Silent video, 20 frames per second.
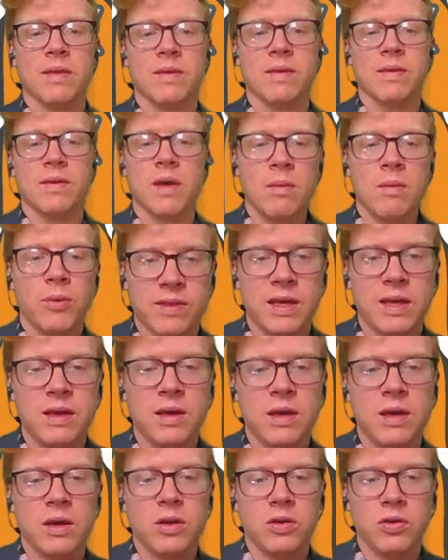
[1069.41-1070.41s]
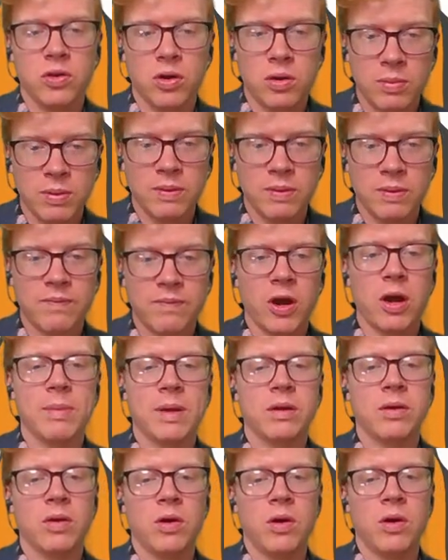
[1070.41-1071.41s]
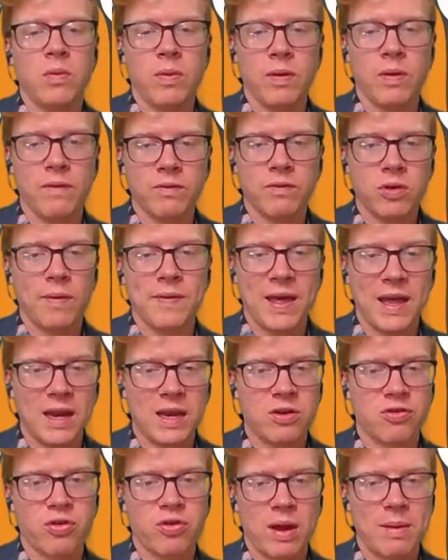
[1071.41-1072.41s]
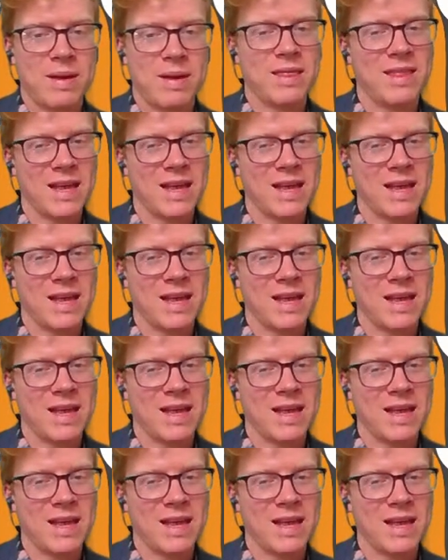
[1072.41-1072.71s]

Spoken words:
We can see normal environment, we've got that entrainment,